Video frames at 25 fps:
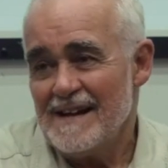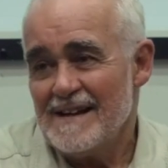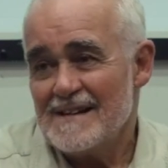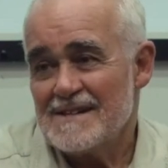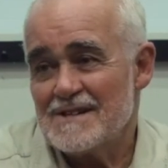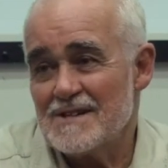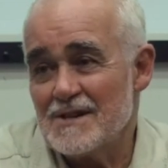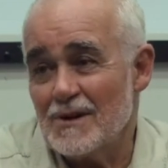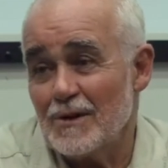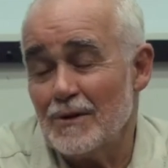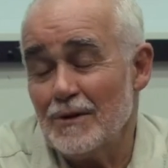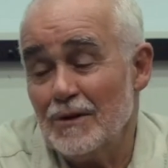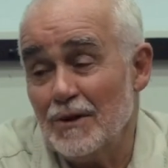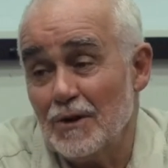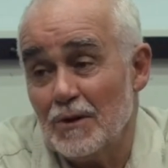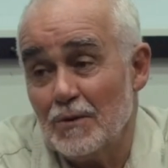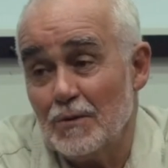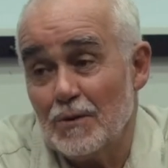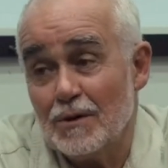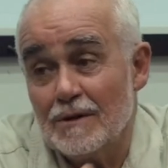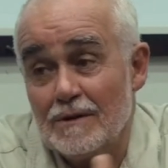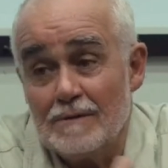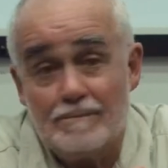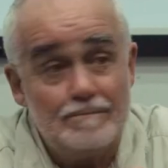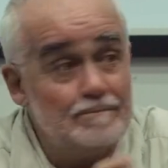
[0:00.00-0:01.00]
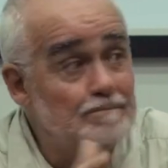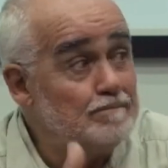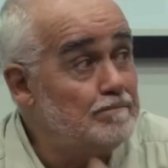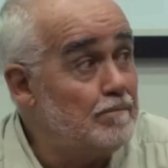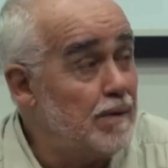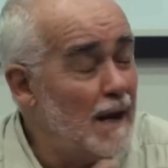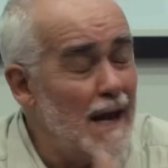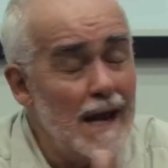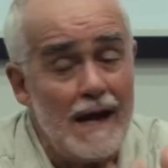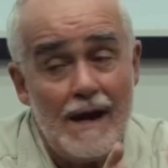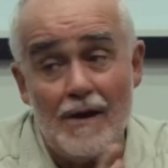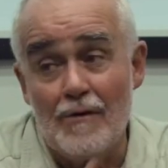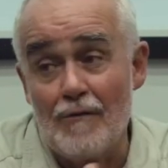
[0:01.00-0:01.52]
So you would
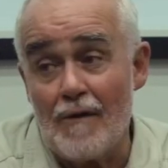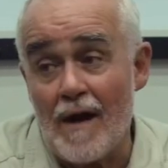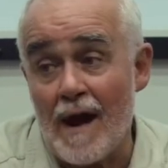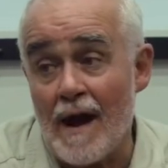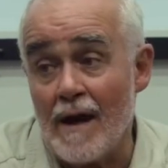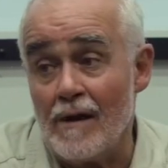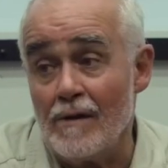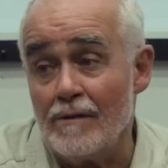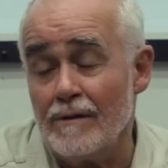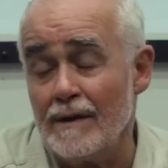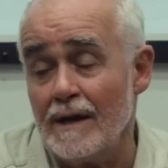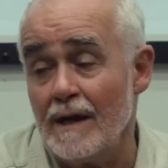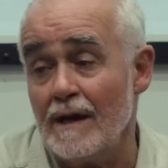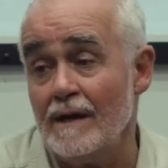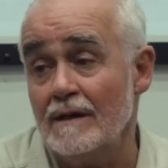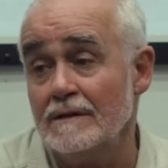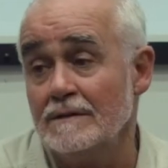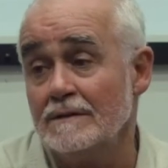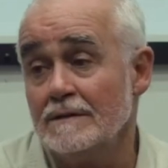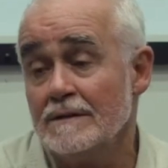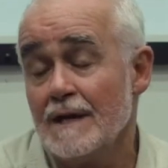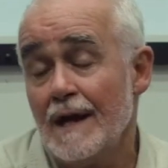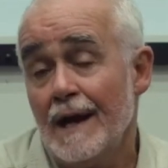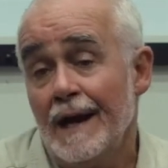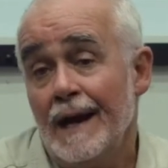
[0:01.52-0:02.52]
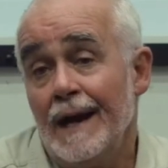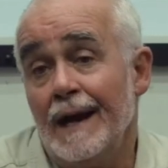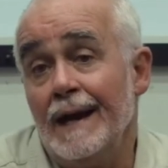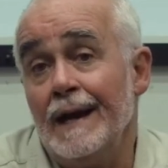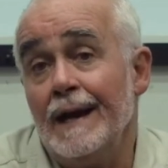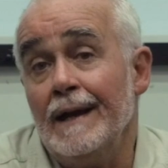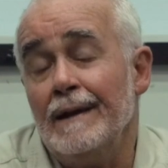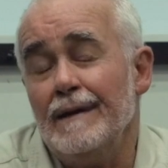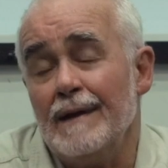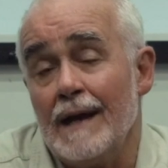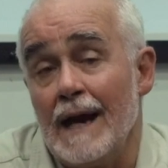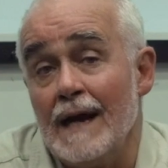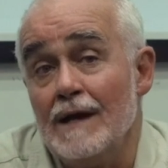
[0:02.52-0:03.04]
play around, and
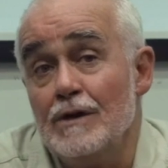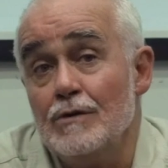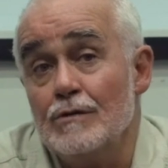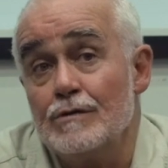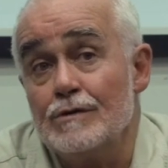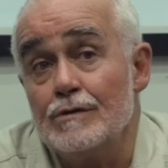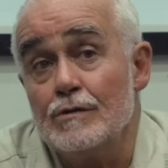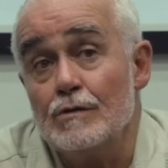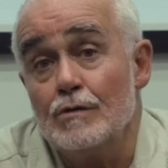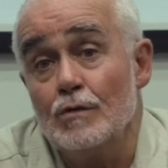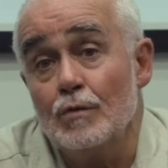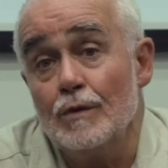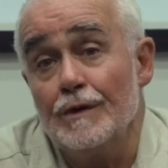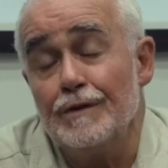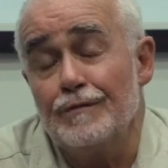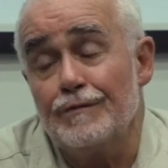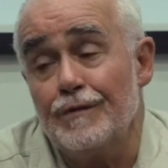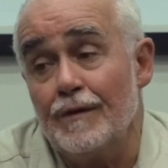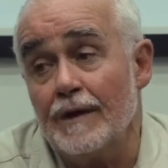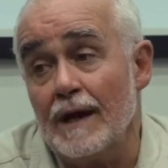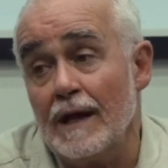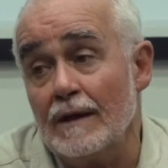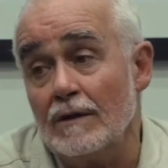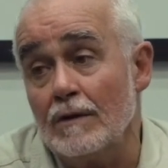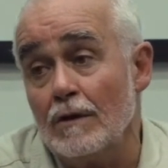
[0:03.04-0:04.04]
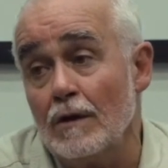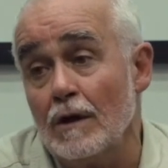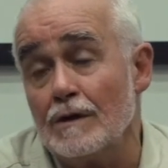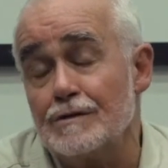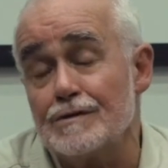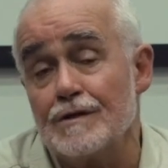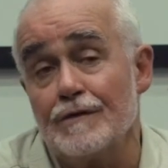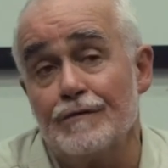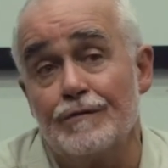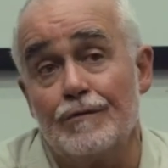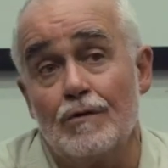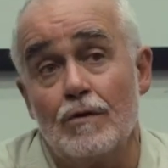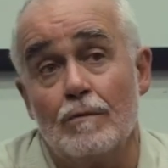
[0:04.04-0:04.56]
I used to do with Fernando lots
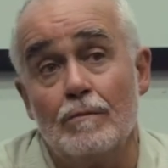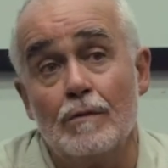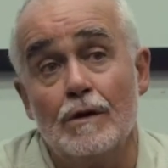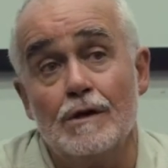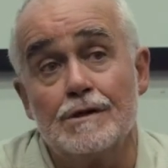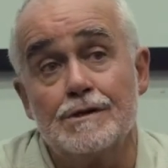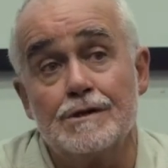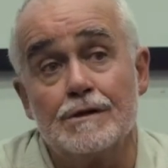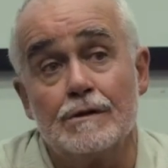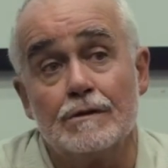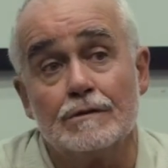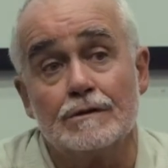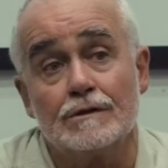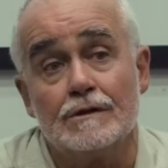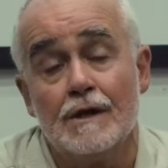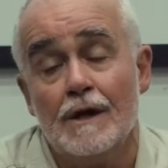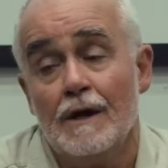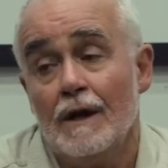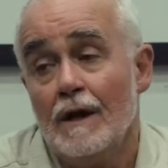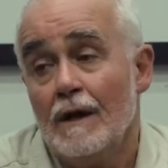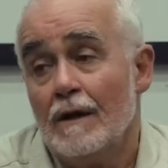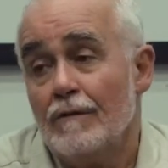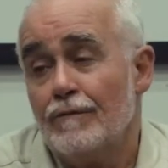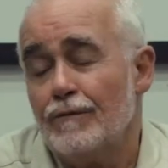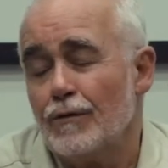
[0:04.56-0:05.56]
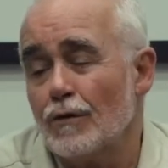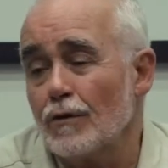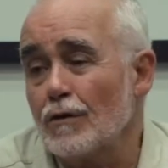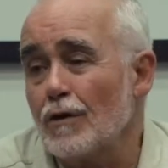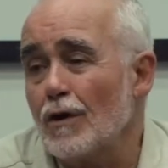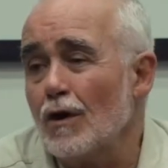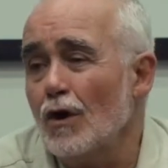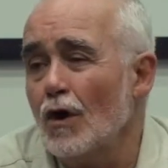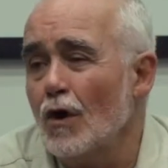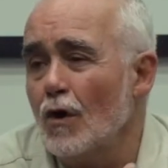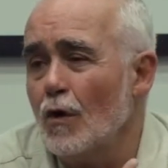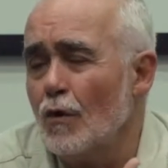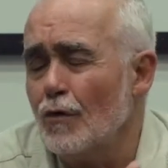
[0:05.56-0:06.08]
of commercials for
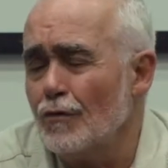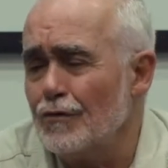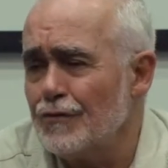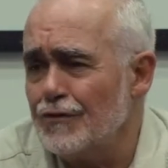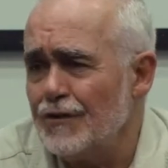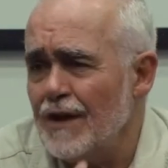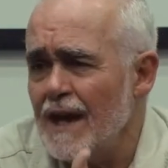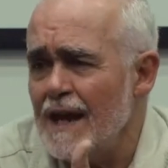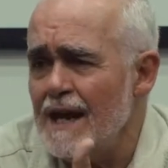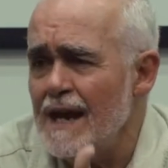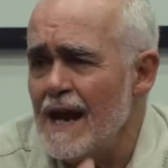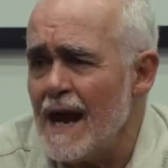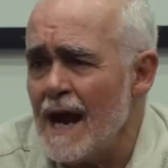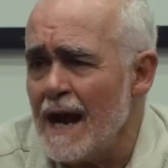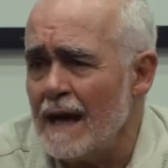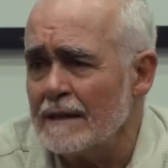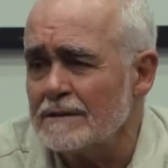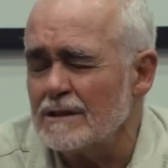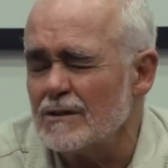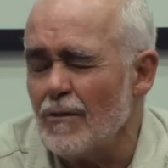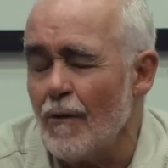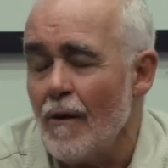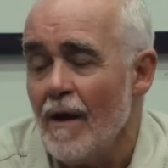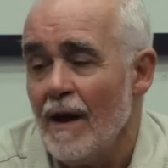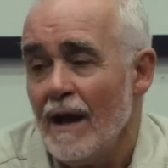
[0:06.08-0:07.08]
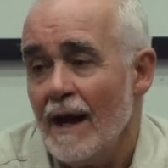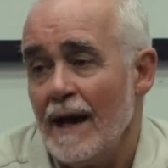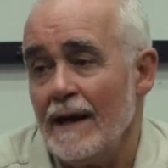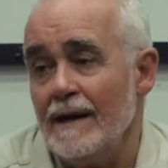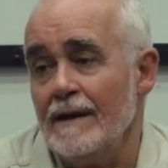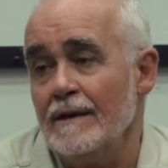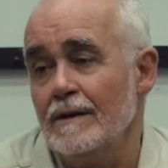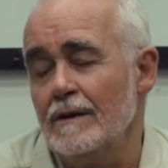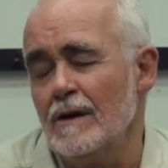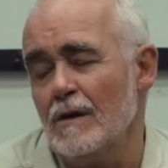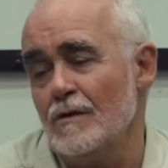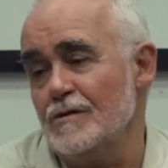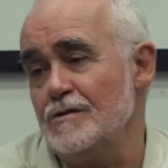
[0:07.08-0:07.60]
clothes, seance, and
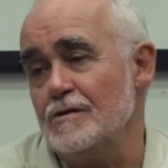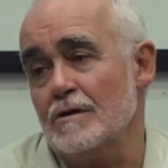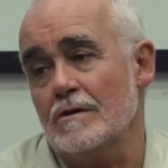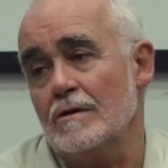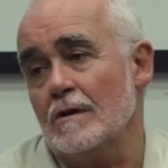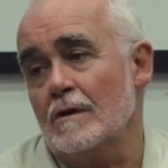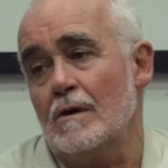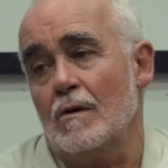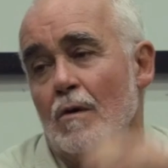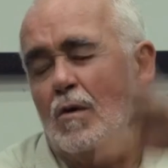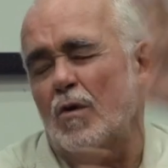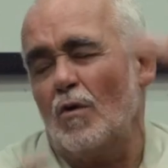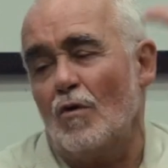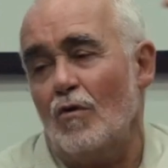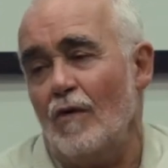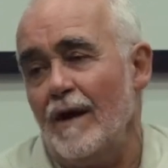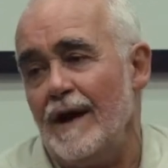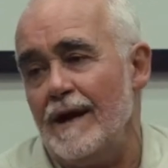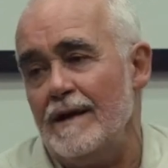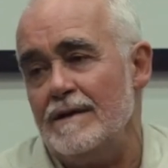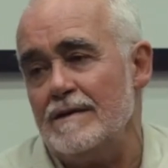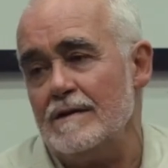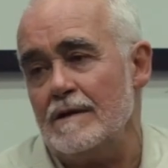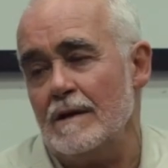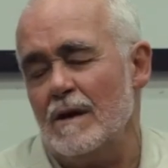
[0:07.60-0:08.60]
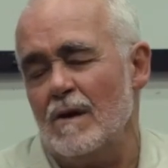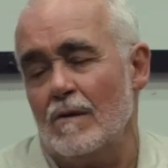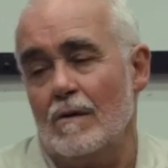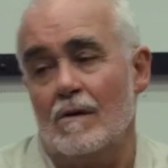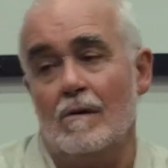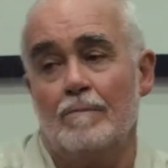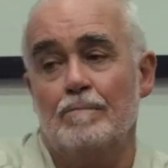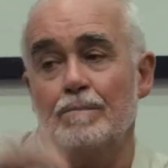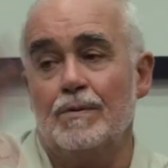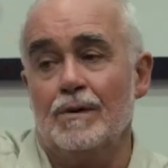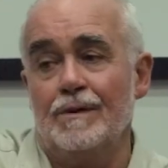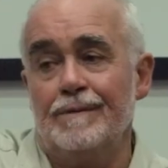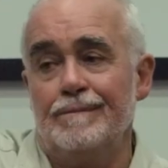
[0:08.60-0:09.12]
in those you could go crazy, you know, go
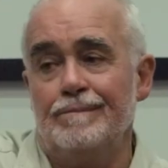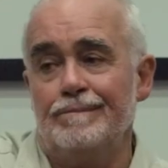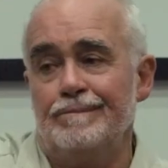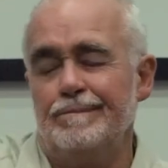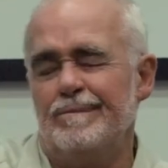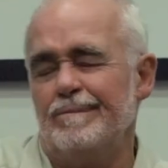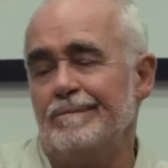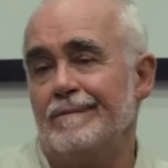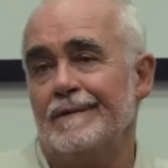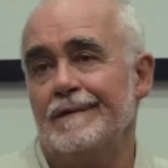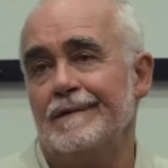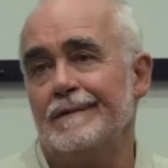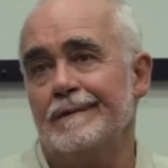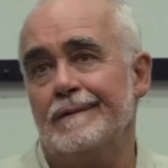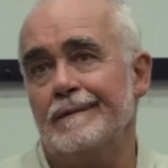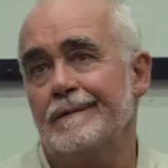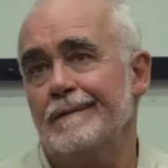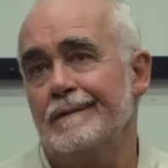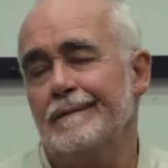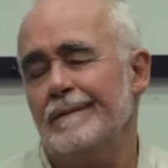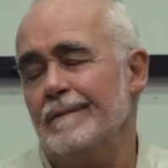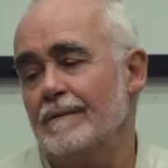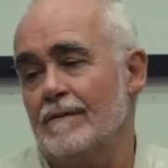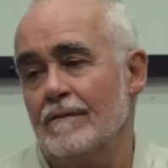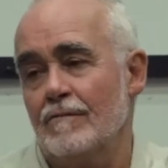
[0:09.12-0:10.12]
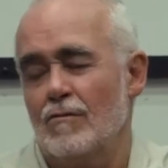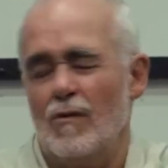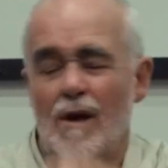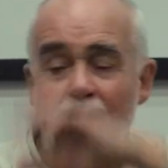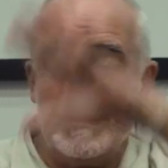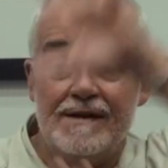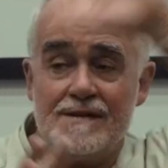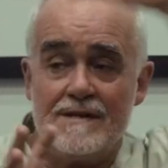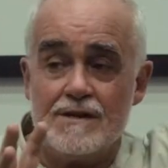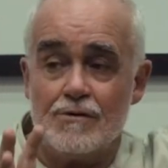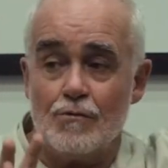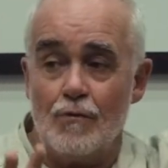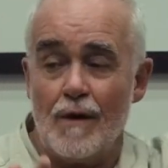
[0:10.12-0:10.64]
put
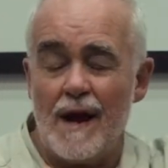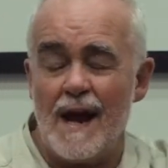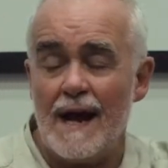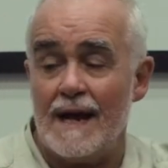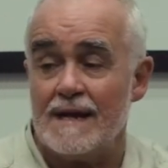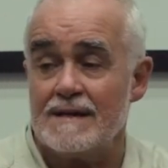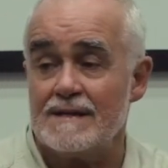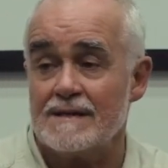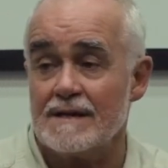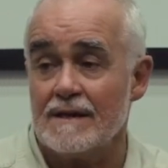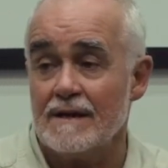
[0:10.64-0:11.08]
crazy reds.